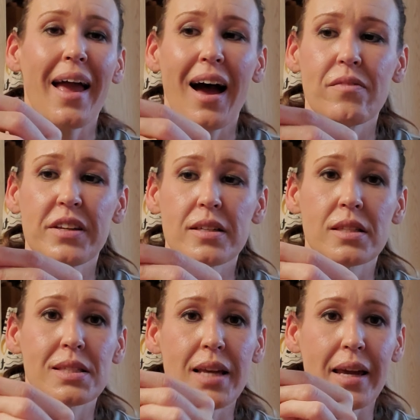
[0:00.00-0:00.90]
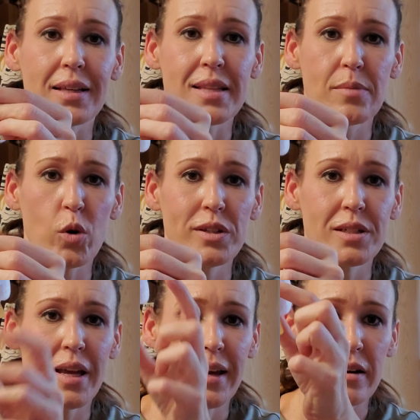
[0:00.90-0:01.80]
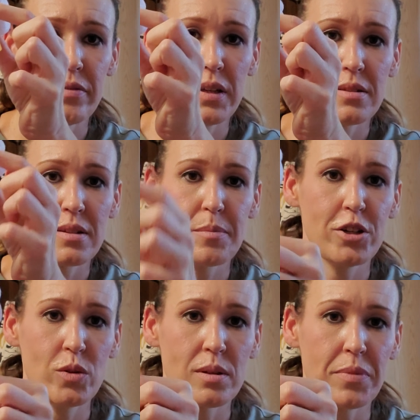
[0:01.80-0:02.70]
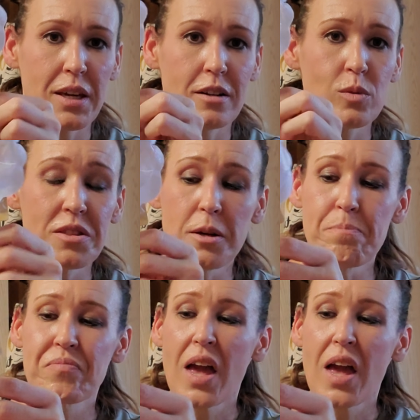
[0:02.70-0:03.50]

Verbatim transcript: have these stakes that I'm going to take out of these because I'm going to do something else with them.